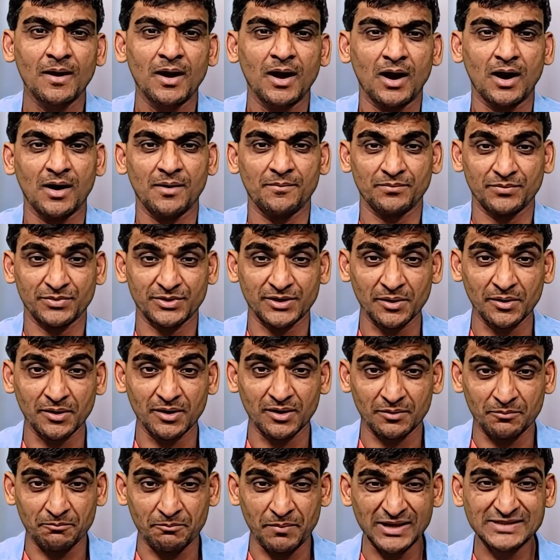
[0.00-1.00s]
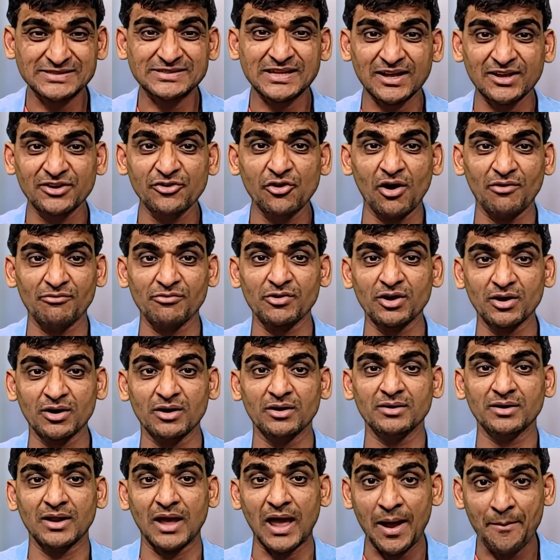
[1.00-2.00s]
The best thing you have
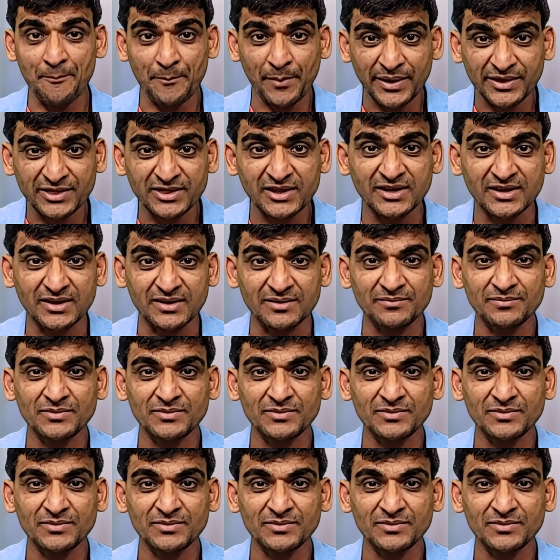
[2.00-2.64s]
learned, empathy.